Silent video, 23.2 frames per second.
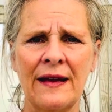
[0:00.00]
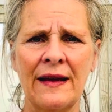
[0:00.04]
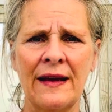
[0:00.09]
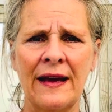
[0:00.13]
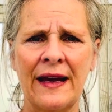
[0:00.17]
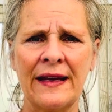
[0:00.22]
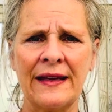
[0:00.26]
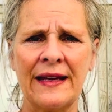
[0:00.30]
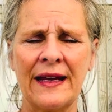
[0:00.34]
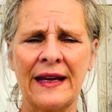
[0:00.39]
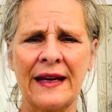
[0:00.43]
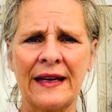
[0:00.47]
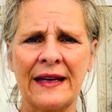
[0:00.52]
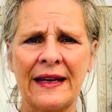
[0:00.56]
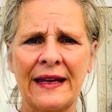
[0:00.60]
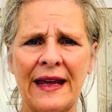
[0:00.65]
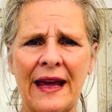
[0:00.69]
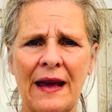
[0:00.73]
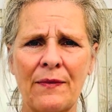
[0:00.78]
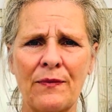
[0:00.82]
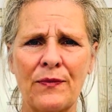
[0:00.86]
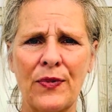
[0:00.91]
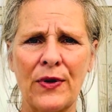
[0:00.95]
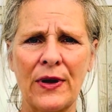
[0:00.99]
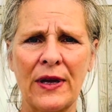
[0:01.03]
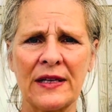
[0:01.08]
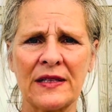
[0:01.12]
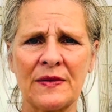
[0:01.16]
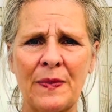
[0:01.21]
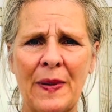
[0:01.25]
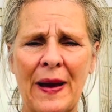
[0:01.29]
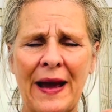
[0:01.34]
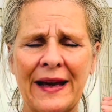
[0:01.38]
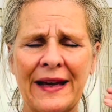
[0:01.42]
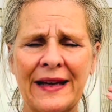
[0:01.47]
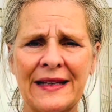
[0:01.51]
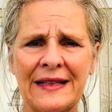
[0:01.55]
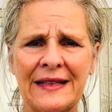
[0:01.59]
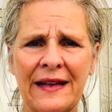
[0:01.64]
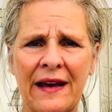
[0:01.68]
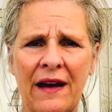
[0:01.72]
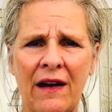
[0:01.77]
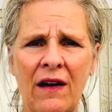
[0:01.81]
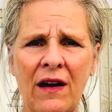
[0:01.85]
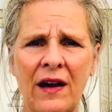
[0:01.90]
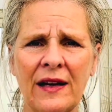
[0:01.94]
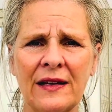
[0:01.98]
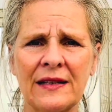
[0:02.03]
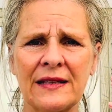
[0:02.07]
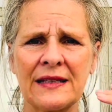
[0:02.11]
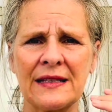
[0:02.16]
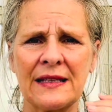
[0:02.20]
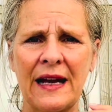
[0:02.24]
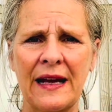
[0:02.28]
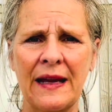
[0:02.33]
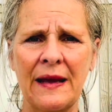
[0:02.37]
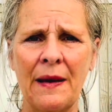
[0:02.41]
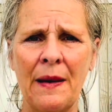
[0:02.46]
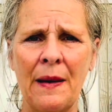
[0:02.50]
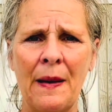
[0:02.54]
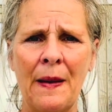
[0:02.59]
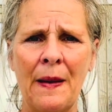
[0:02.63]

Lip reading: and it can again bring us back into that heightened state,